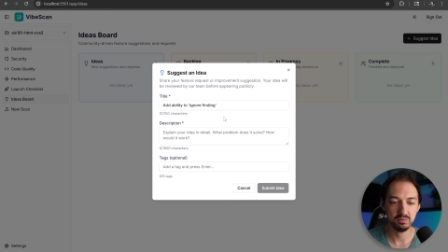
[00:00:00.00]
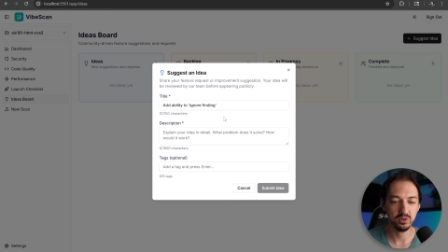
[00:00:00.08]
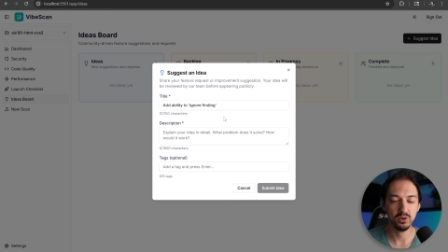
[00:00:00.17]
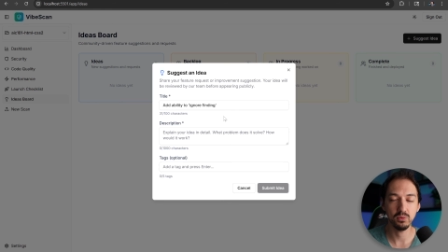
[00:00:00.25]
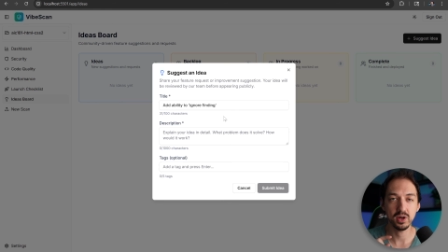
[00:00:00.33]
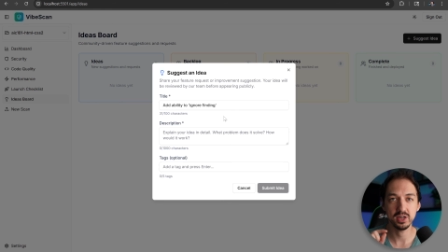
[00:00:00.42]

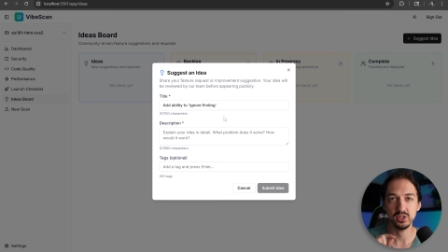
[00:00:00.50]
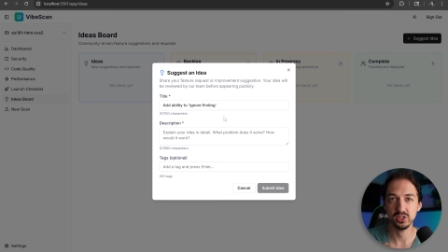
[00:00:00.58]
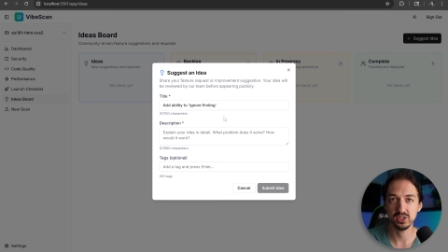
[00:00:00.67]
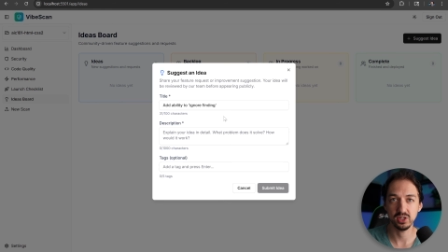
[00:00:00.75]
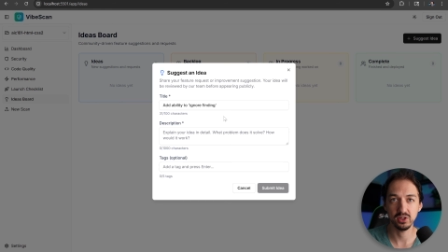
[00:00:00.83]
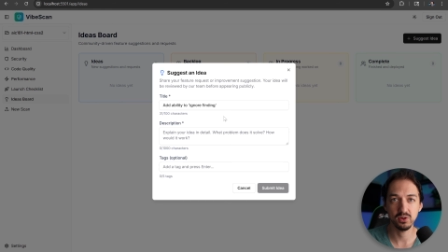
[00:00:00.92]
you want to
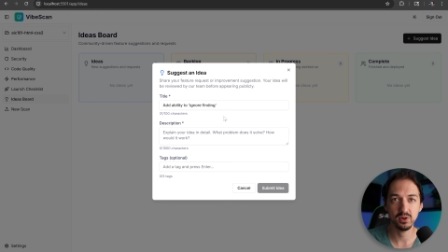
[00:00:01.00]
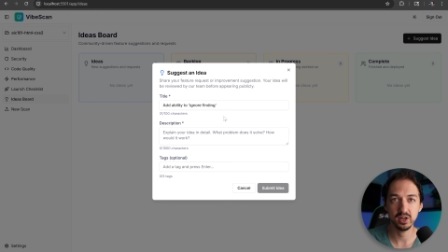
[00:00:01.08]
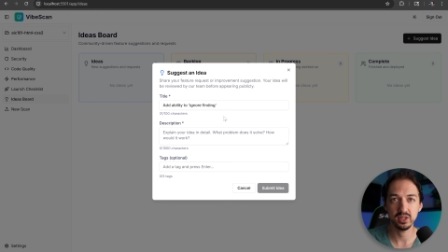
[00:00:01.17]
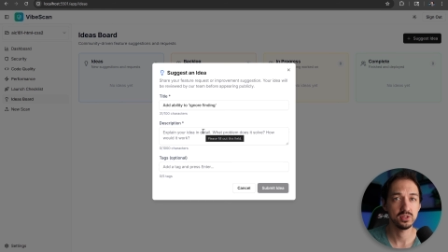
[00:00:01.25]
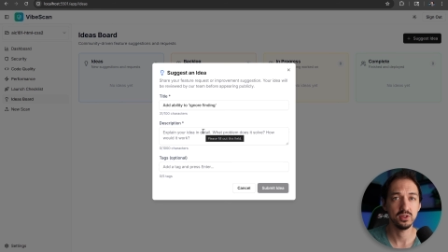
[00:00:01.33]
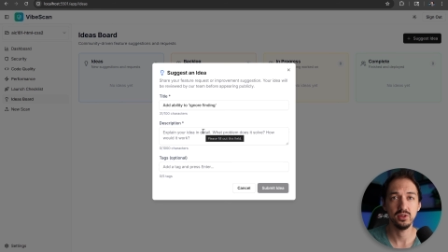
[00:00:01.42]
just ignore
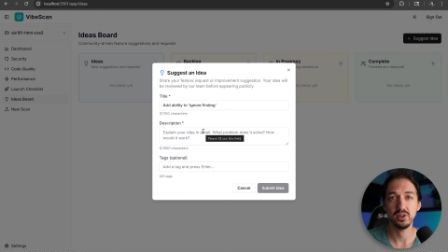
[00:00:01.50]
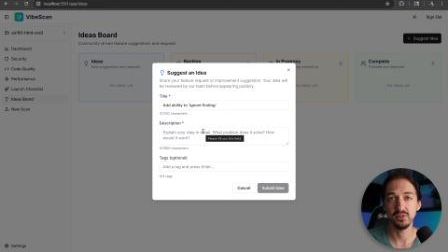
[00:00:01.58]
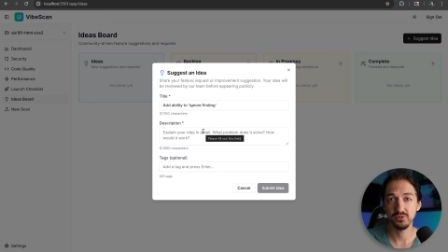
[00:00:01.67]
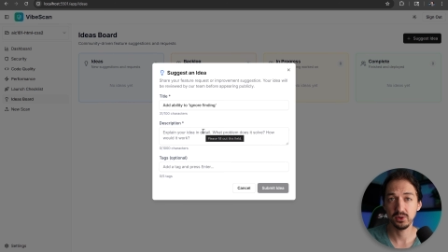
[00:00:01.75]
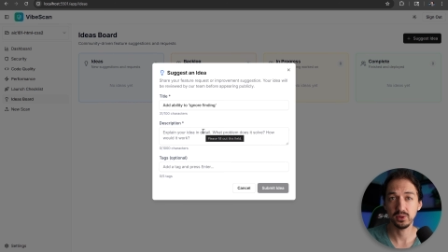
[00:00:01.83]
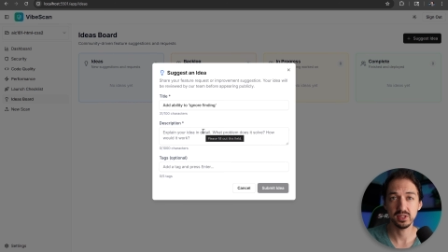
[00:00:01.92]
it so you
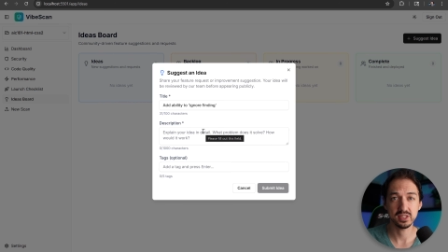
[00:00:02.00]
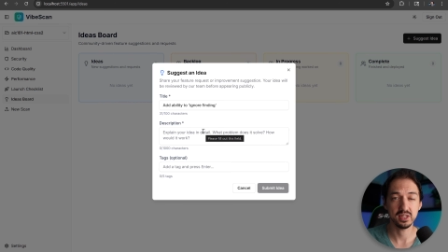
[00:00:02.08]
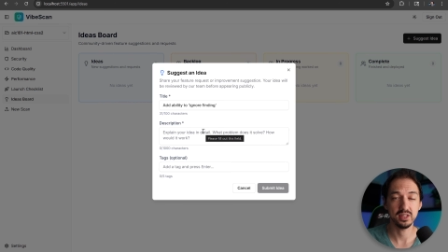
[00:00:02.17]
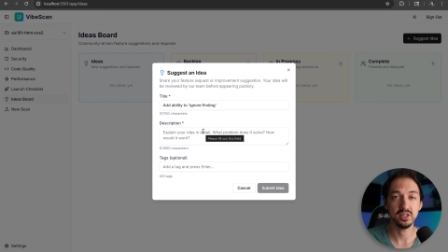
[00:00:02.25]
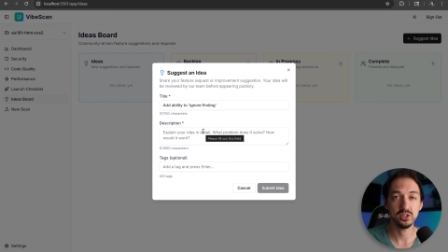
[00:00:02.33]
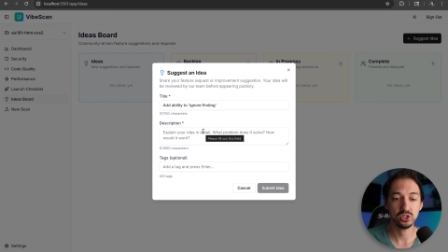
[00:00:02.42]
can focus
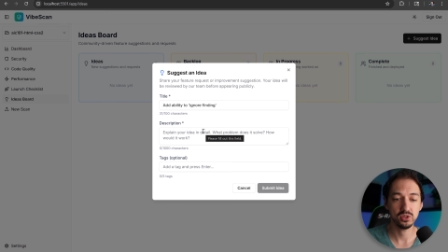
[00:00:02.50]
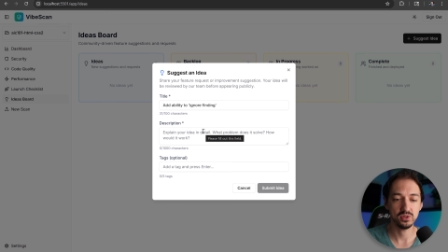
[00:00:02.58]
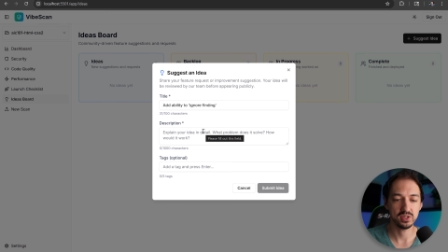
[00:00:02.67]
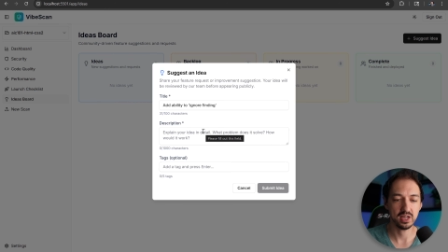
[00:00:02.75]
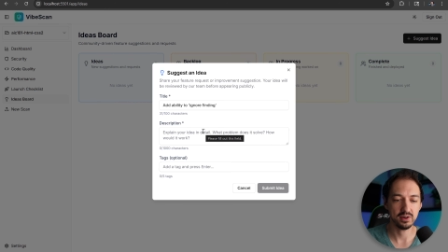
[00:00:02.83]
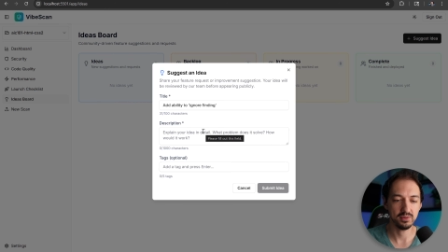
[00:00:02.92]
on the
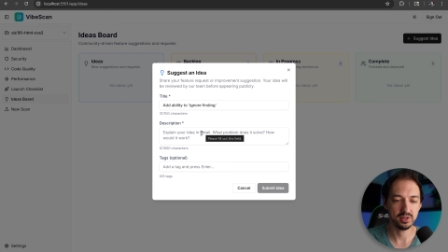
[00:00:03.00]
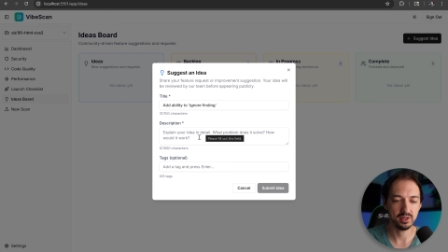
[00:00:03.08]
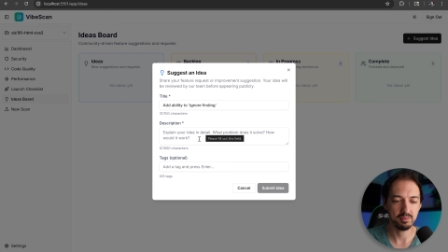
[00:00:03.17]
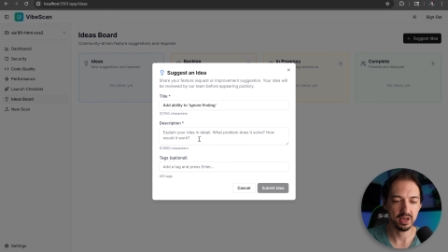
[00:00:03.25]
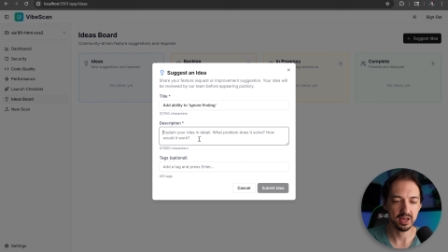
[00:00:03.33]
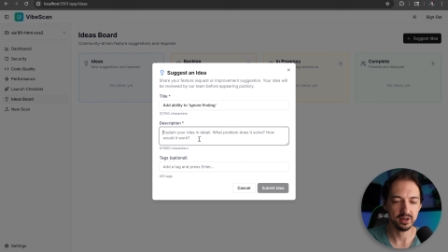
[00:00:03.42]
issues that really
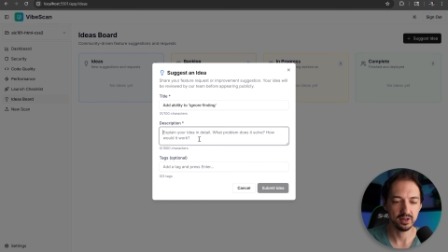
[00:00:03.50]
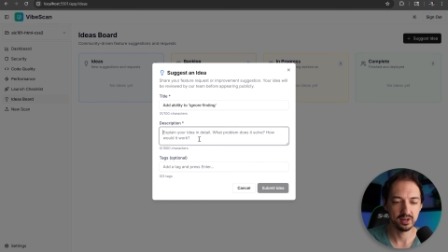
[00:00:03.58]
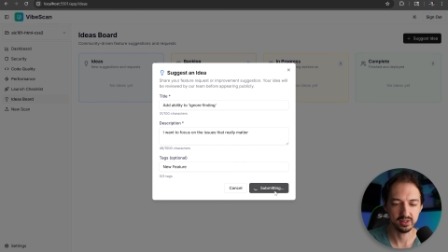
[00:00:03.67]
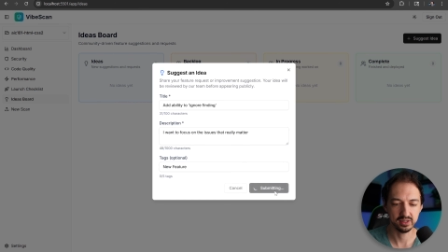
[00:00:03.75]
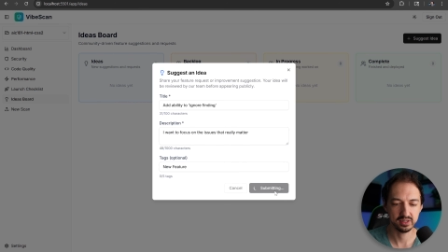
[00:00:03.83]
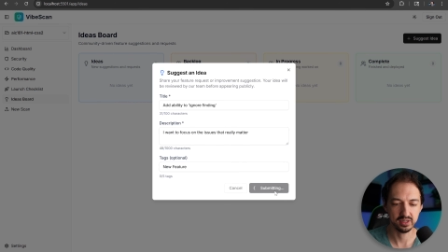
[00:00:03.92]
matter.
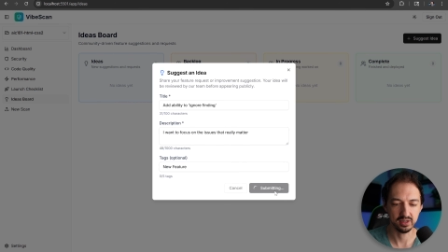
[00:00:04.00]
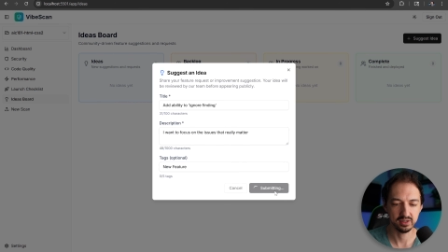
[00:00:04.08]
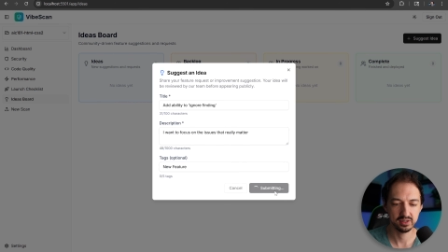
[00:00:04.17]
Let's see,